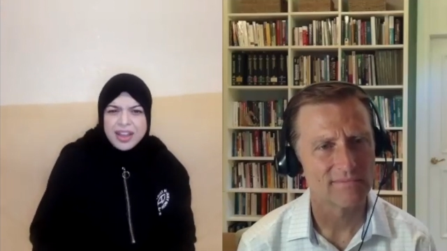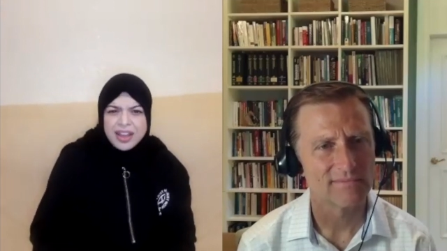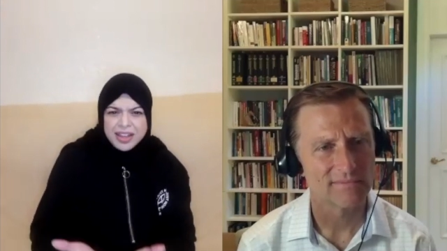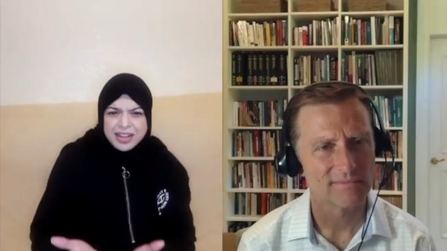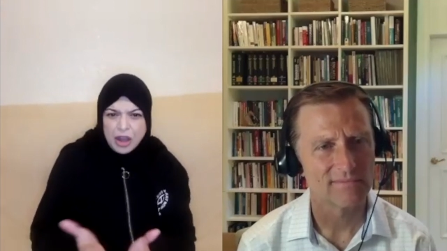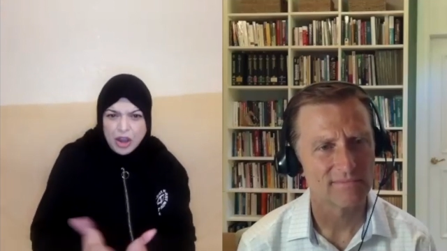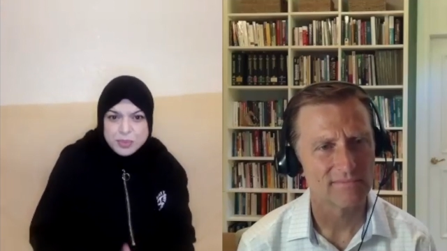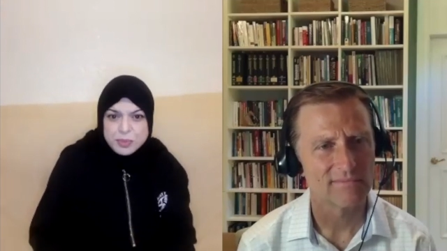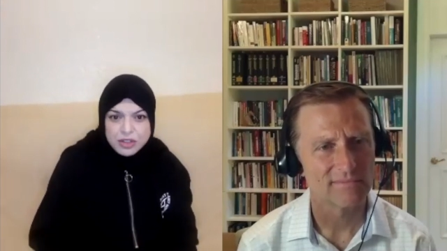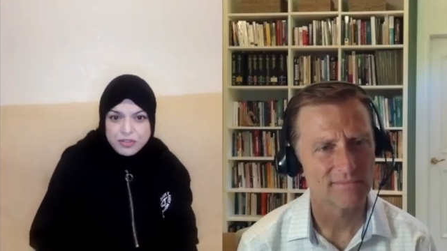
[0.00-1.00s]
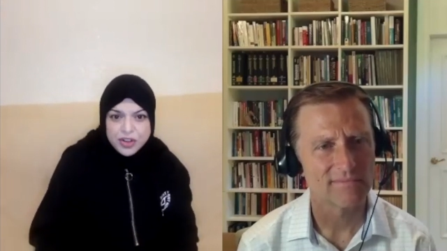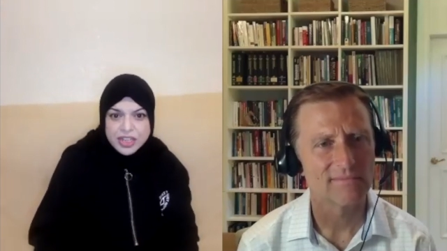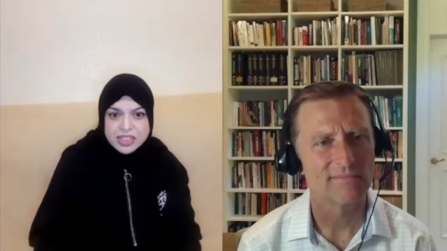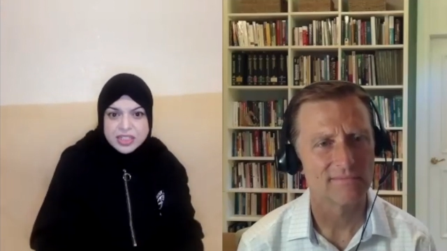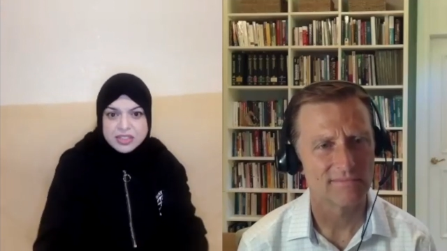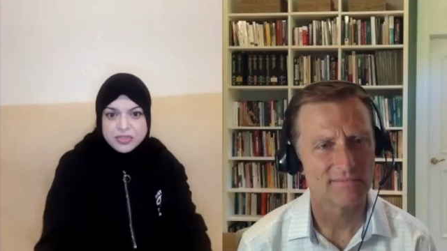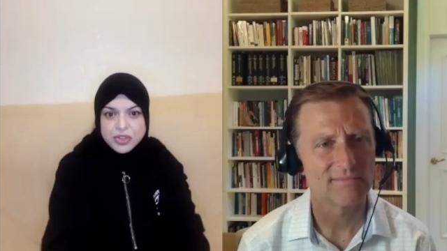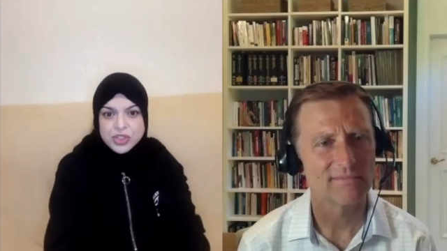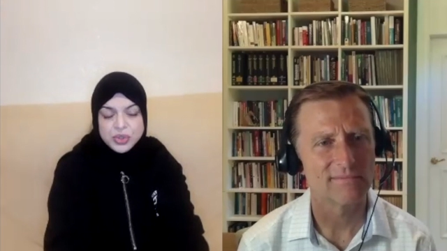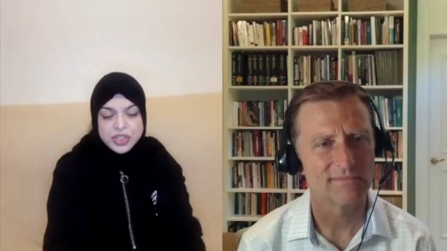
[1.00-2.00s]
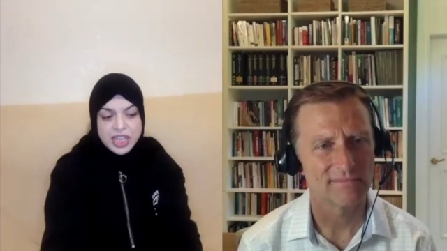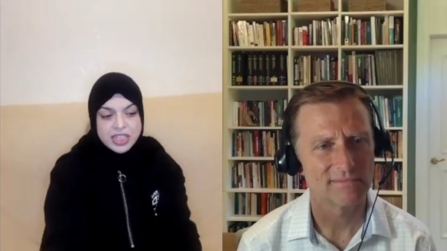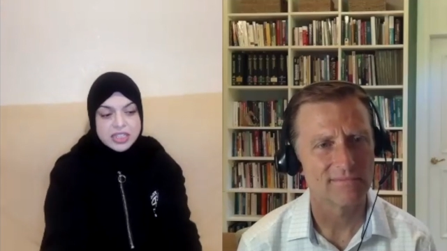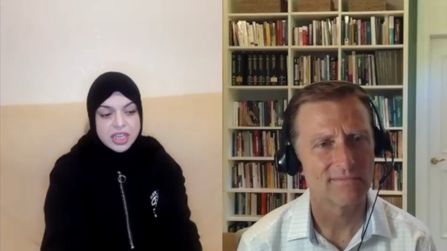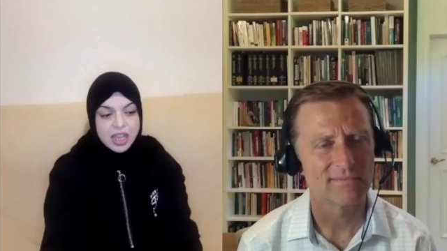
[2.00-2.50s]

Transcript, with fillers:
Speaker 1: in the hospital for it, for 2 days.